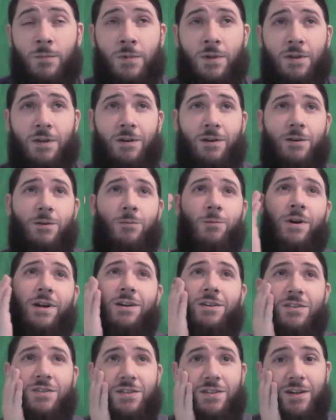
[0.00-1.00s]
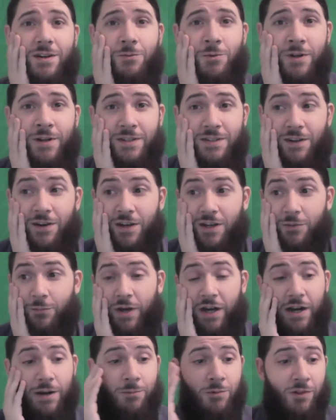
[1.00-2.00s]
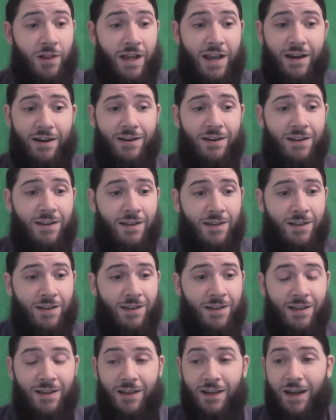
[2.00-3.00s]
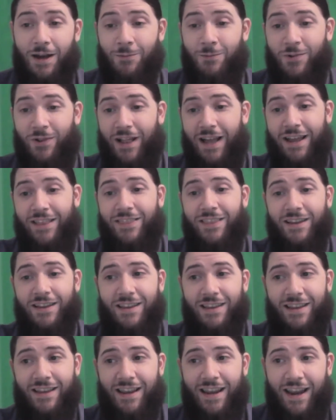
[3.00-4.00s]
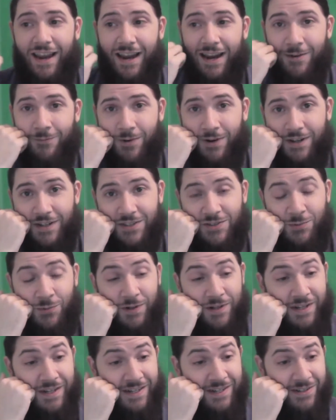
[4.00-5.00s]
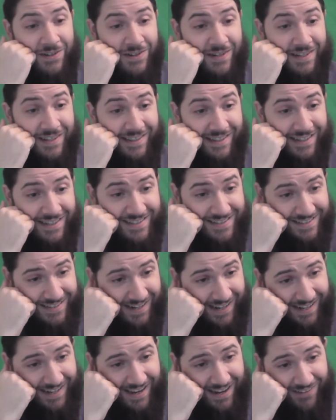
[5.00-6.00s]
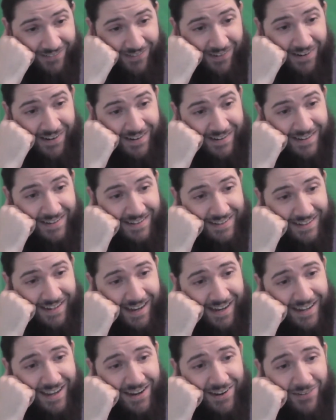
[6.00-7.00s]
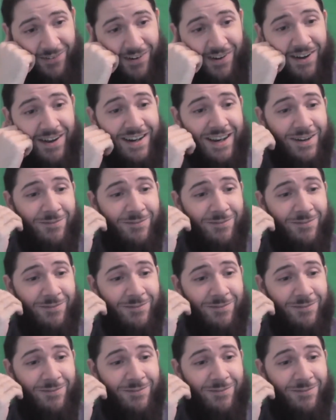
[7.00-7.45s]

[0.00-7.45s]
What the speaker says: don't know, what else did I want to talk about? I'm glad the camera is working good, at least. I got it wrong. In